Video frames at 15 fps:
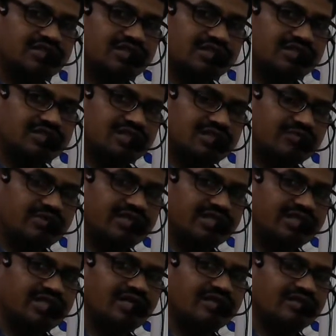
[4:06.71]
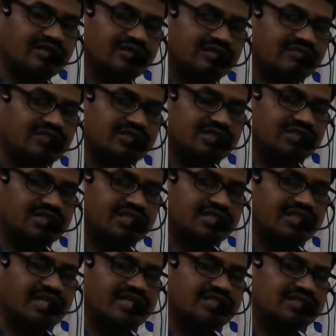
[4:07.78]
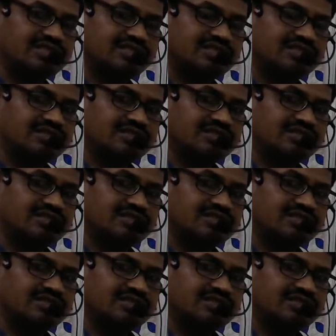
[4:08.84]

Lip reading: that is nothing but neon, which is inert gas,